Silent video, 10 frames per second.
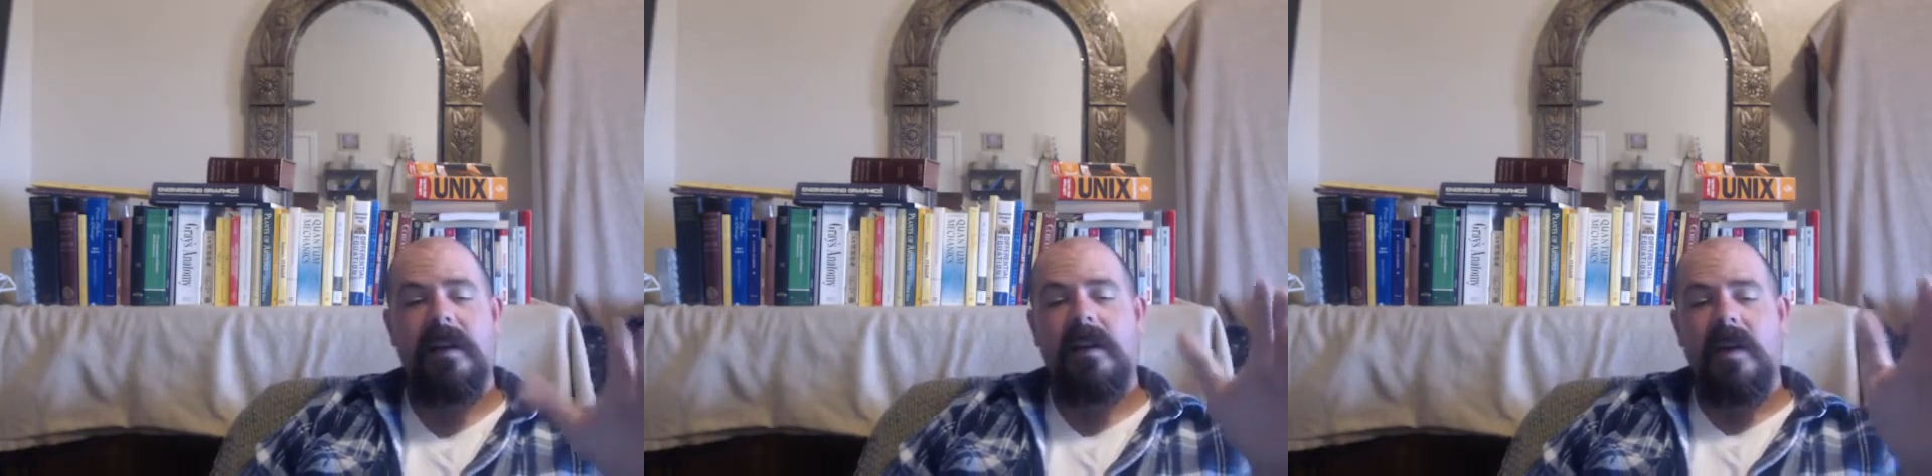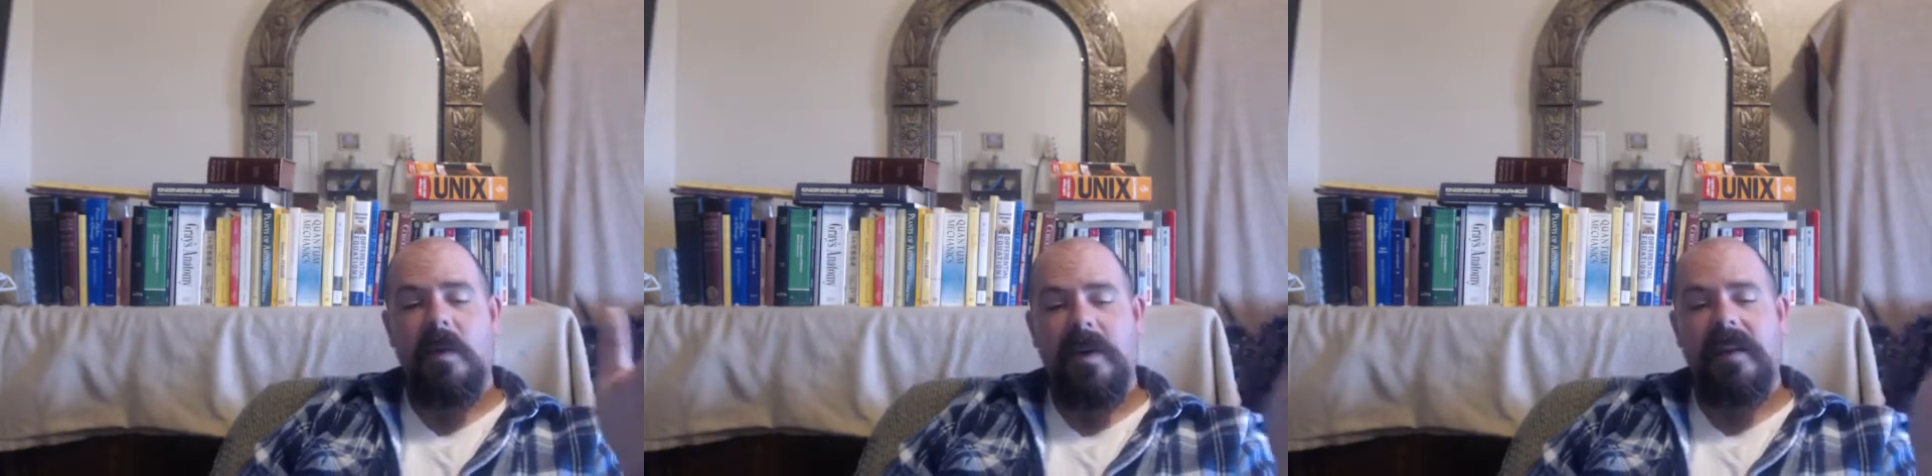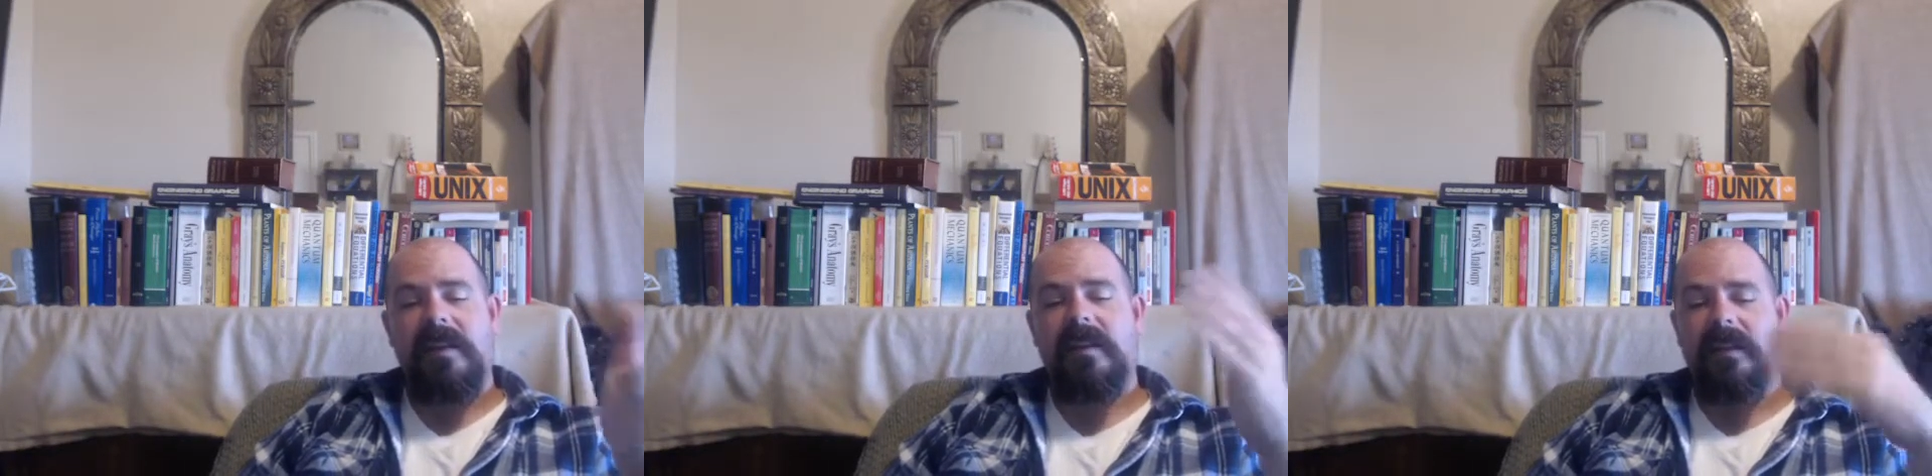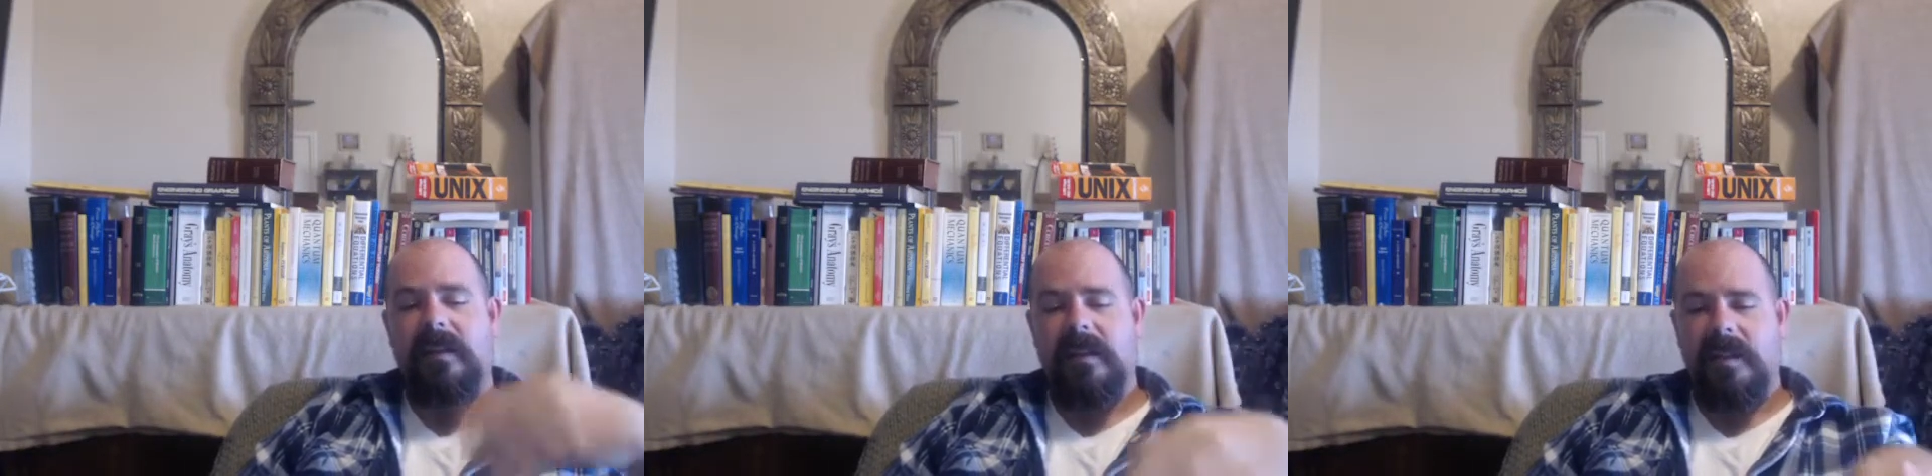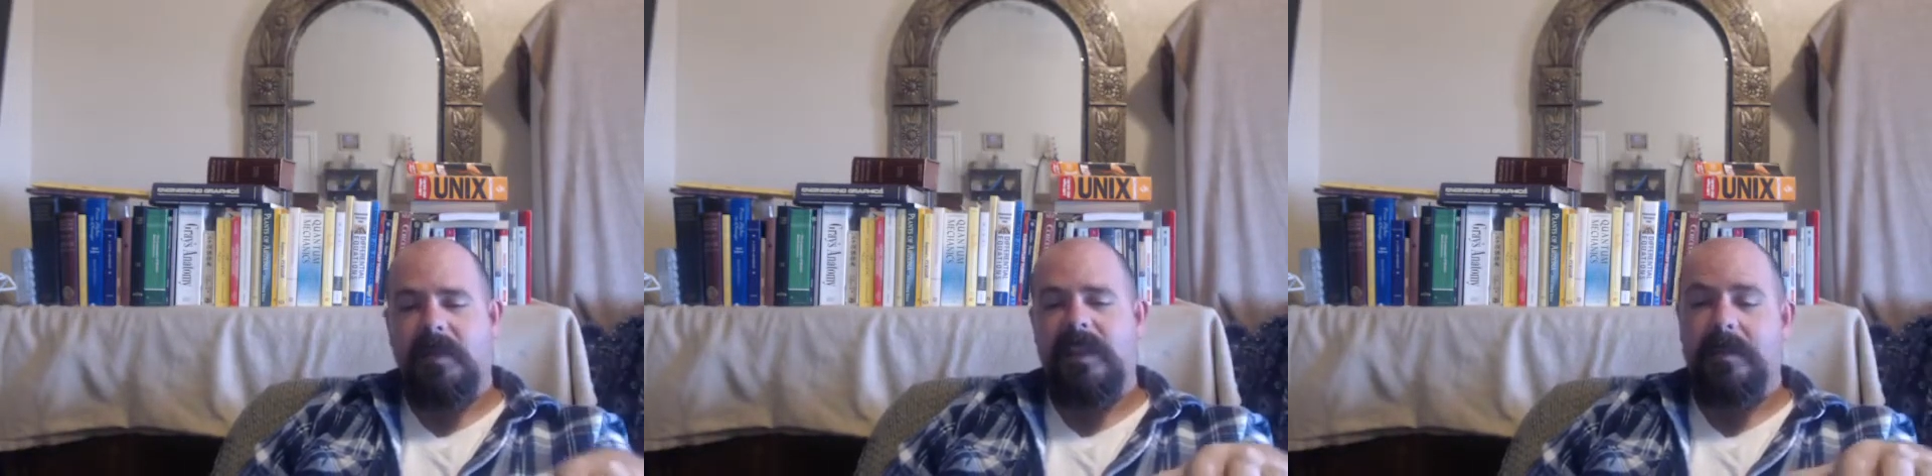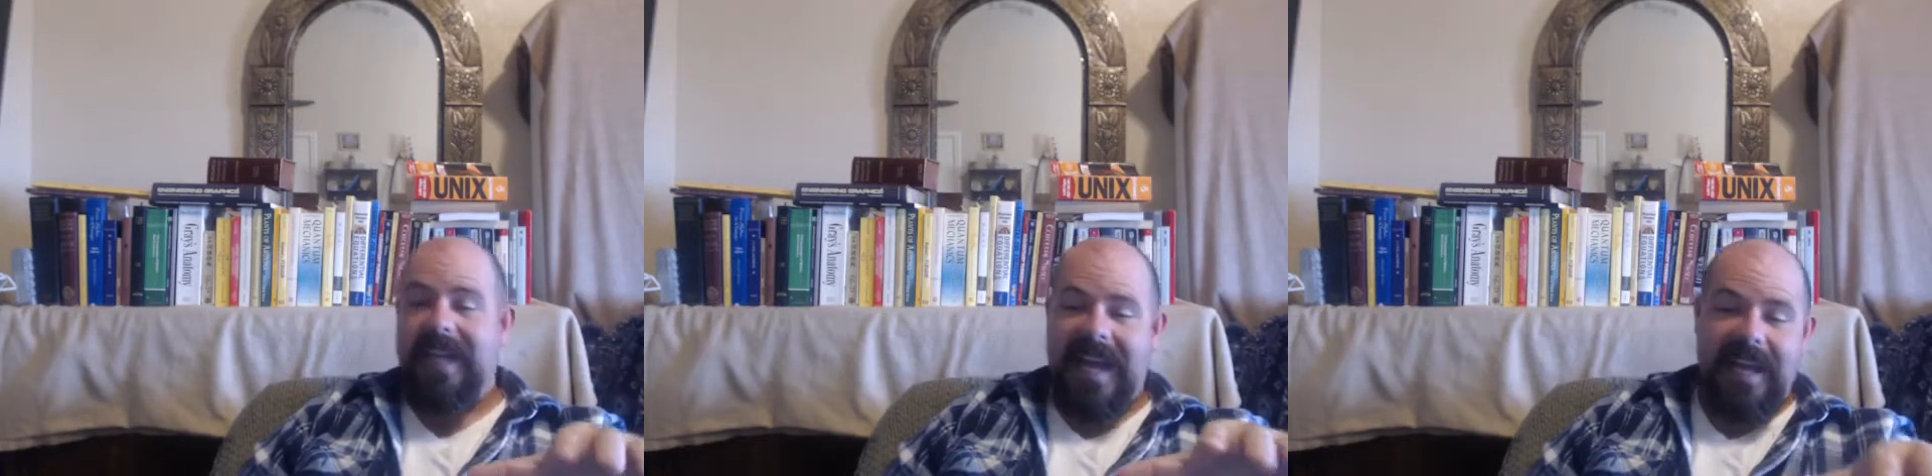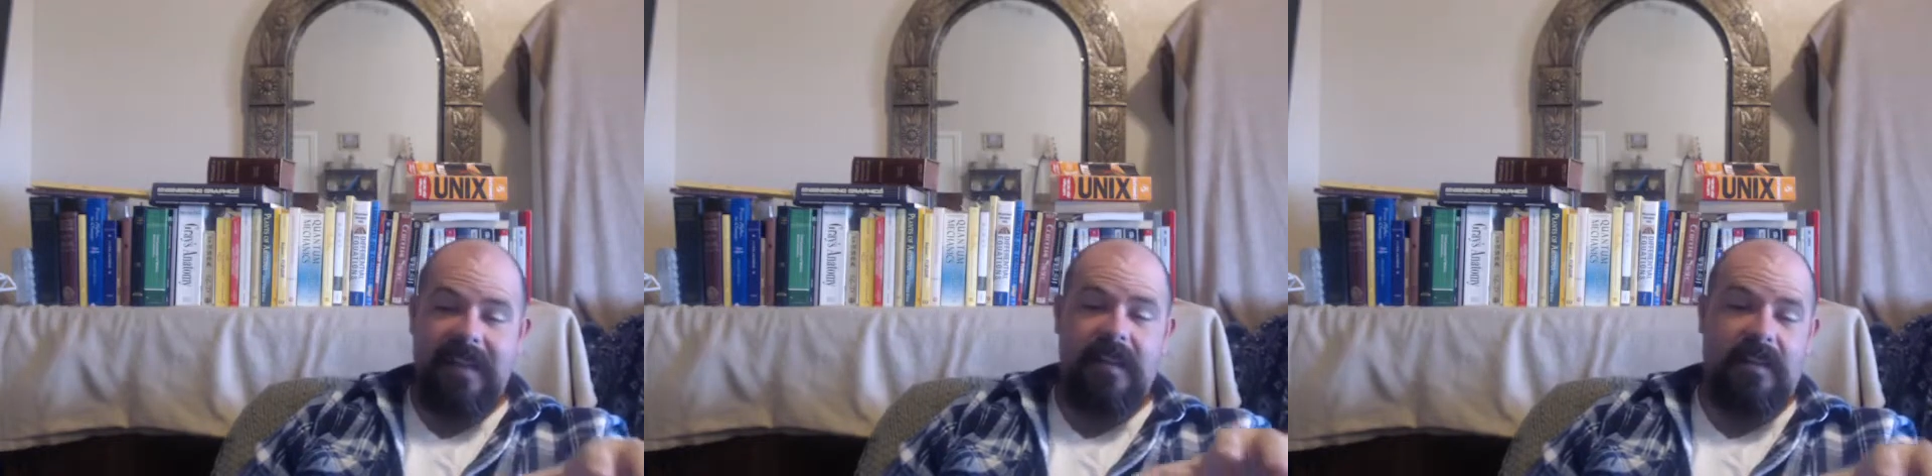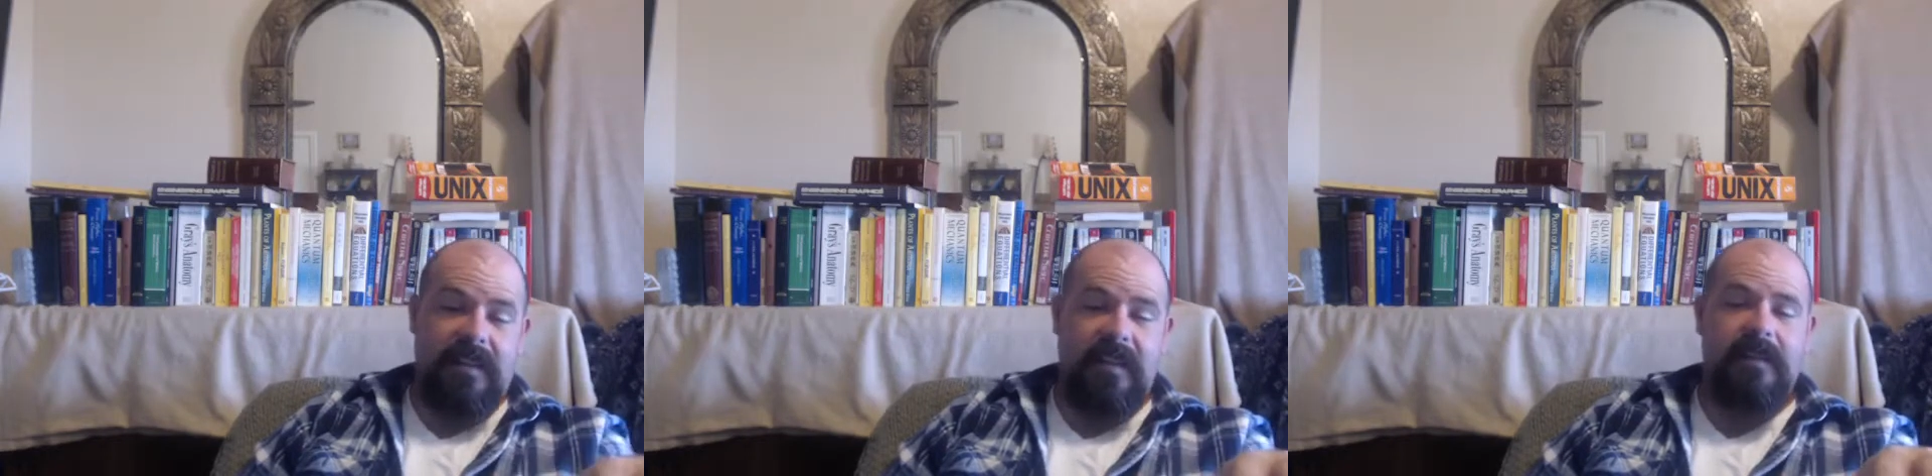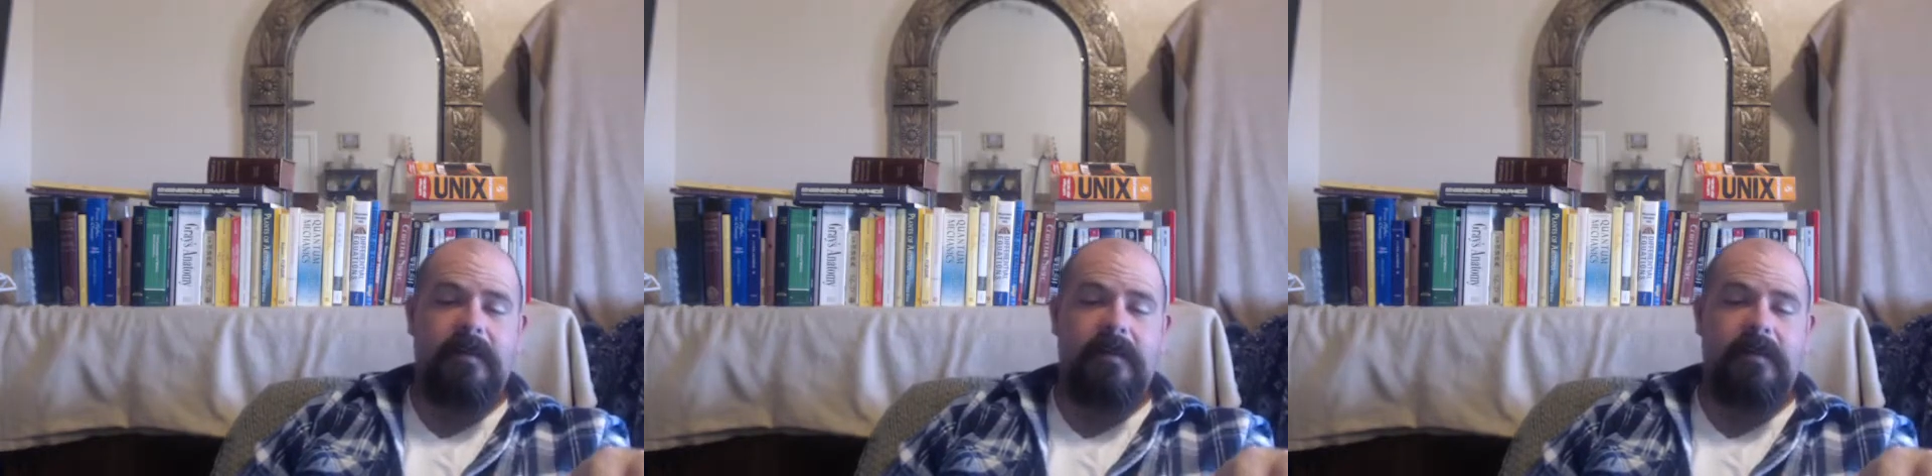with the displacement added on.